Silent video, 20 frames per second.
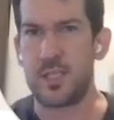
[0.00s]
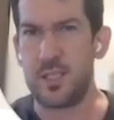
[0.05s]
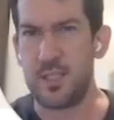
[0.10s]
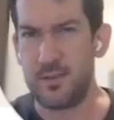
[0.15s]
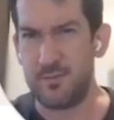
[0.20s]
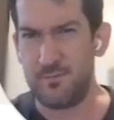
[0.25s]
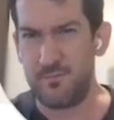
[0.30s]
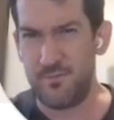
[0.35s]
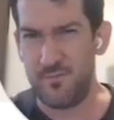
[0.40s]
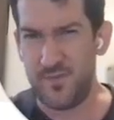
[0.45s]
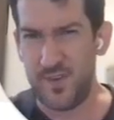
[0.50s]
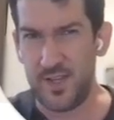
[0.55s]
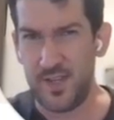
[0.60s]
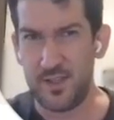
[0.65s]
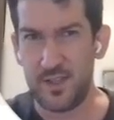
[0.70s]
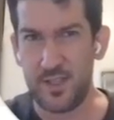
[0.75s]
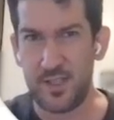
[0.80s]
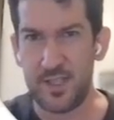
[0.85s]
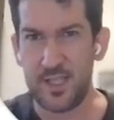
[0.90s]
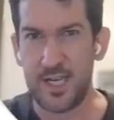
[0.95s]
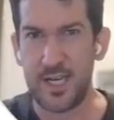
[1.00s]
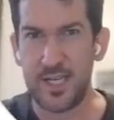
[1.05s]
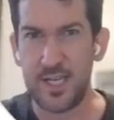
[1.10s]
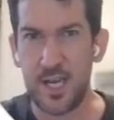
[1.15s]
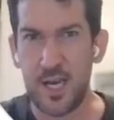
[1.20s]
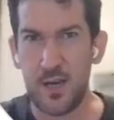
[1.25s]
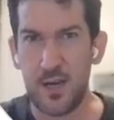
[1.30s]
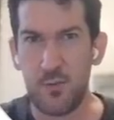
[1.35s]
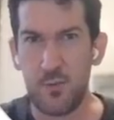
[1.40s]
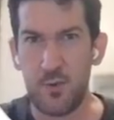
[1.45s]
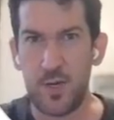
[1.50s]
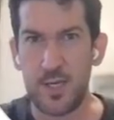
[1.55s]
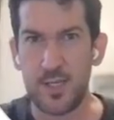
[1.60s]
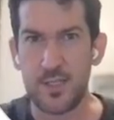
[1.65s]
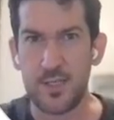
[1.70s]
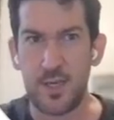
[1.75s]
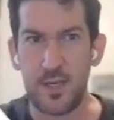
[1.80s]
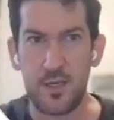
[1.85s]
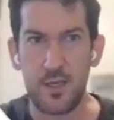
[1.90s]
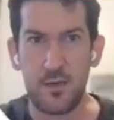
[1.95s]
And they have the
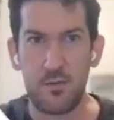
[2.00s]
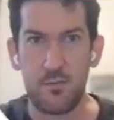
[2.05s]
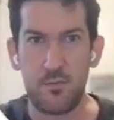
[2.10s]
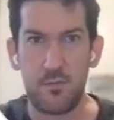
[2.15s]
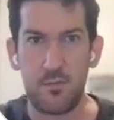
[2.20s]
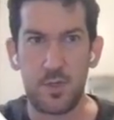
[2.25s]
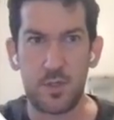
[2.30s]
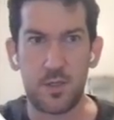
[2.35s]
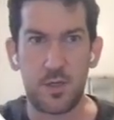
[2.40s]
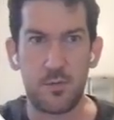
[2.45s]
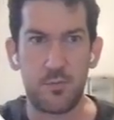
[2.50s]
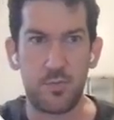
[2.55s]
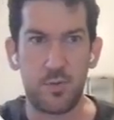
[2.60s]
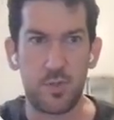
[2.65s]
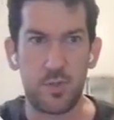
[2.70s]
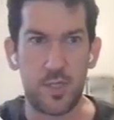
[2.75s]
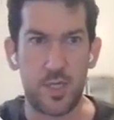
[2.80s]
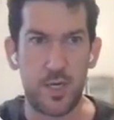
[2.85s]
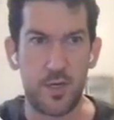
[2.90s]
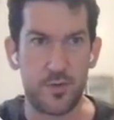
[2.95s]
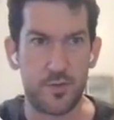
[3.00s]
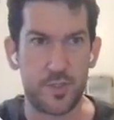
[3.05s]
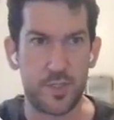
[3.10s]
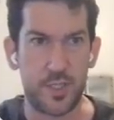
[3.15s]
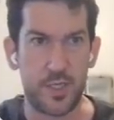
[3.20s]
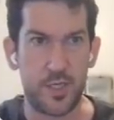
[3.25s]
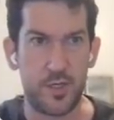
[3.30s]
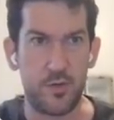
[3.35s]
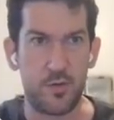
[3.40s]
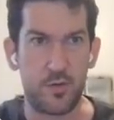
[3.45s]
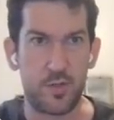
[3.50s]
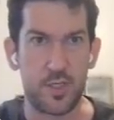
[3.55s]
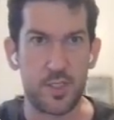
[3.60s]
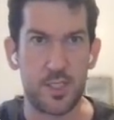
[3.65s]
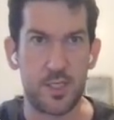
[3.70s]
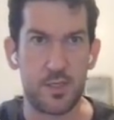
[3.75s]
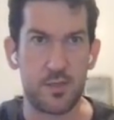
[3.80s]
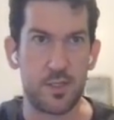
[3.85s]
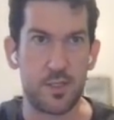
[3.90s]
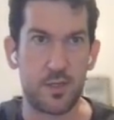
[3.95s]
Kajabi University to
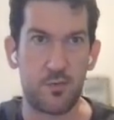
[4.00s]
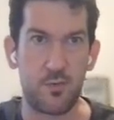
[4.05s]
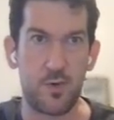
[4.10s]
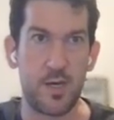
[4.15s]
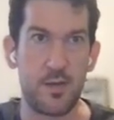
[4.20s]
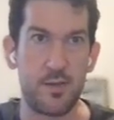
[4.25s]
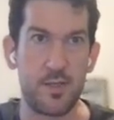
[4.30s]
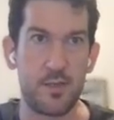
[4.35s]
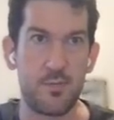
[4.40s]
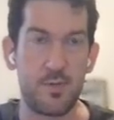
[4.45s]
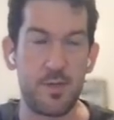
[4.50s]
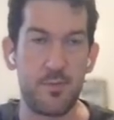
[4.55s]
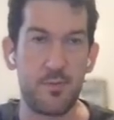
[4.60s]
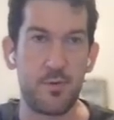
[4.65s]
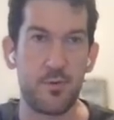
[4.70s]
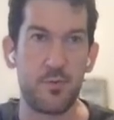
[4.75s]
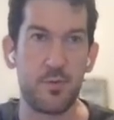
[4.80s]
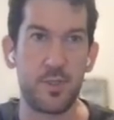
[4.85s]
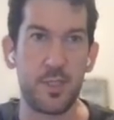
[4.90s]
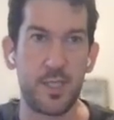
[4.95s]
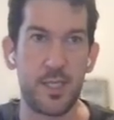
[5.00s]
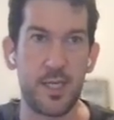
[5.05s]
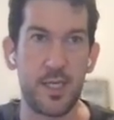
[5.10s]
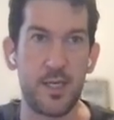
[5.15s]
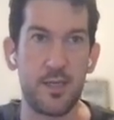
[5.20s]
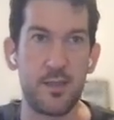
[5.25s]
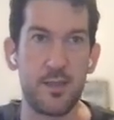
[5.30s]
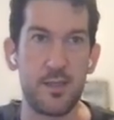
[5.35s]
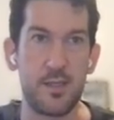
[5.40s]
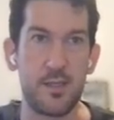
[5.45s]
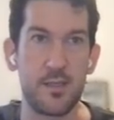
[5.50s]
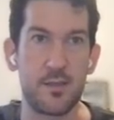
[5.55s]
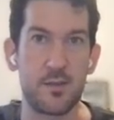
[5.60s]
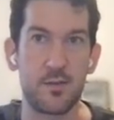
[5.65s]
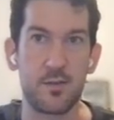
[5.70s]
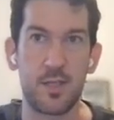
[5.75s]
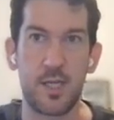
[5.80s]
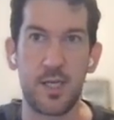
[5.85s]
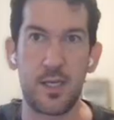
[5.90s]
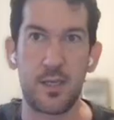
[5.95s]
help educate you about their Kajabi. You can
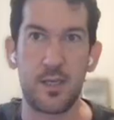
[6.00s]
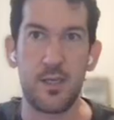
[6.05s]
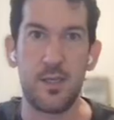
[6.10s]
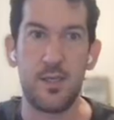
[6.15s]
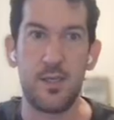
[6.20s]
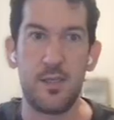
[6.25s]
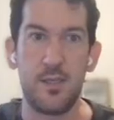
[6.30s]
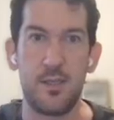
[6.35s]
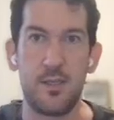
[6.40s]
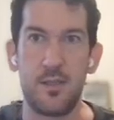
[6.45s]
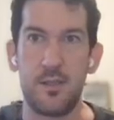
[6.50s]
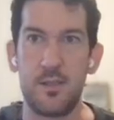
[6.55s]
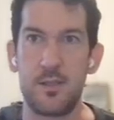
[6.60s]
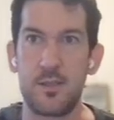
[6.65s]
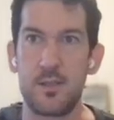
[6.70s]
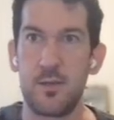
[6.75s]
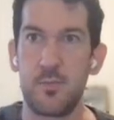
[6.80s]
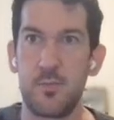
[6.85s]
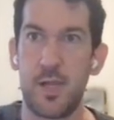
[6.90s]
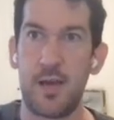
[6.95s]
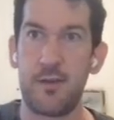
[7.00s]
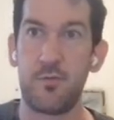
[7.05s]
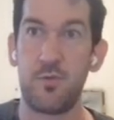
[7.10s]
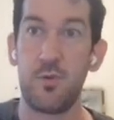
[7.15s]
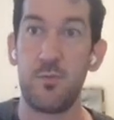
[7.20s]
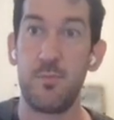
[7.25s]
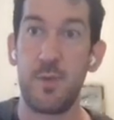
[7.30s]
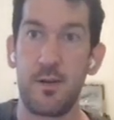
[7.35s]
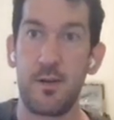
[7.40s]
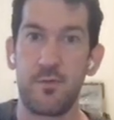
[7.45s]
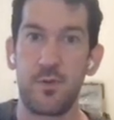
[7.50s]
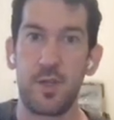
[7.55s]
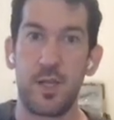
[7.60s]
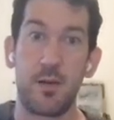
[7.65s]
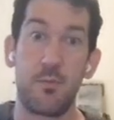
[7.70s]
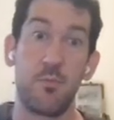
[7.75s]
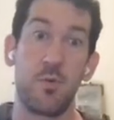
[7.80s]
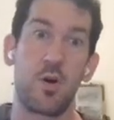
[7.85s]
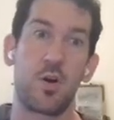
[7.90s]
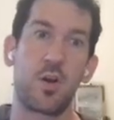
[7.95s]
hire one of their Kajabi experts
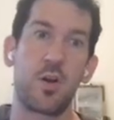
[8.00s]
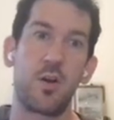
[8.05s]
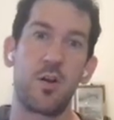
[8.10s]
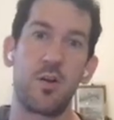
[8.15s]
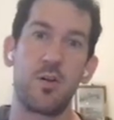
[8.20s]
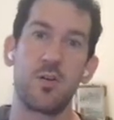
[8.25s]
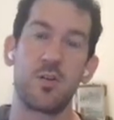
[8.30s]
that have all been